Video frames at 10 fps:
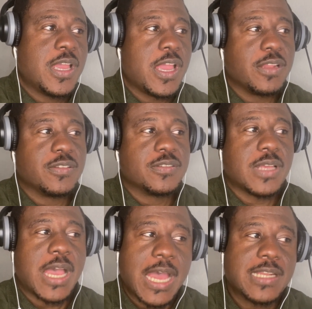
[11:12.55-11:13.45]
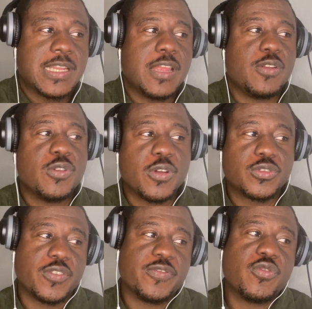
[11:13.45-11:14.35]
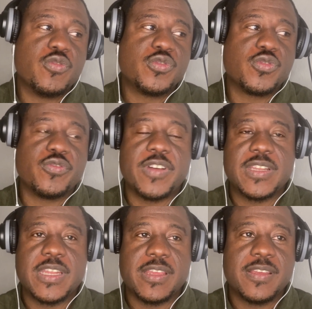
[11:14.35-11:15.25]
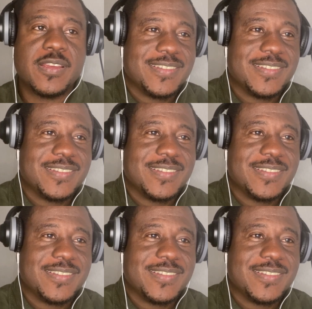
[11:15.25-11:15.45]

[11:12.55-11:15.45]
and had a lot of goals over there.